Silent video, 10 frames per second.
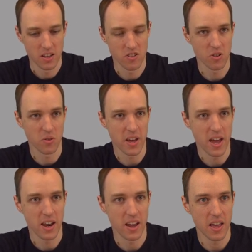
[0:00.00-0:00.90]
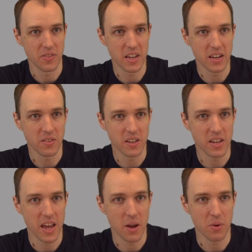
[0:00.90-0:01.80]
So that at the end of the
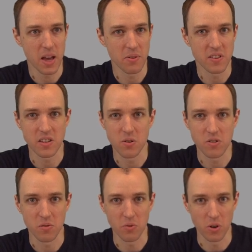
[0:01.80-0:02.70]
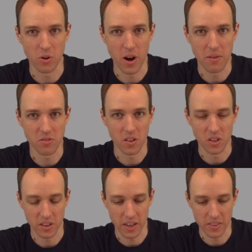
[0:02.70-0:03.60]
day, we have a series of photographs that
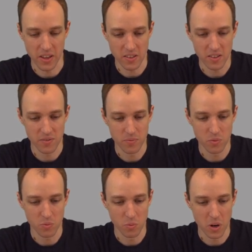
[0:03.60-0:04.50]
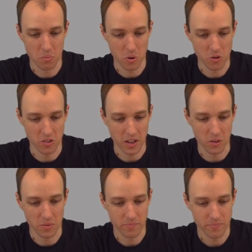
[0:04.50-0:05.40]
look like this, one per cycle.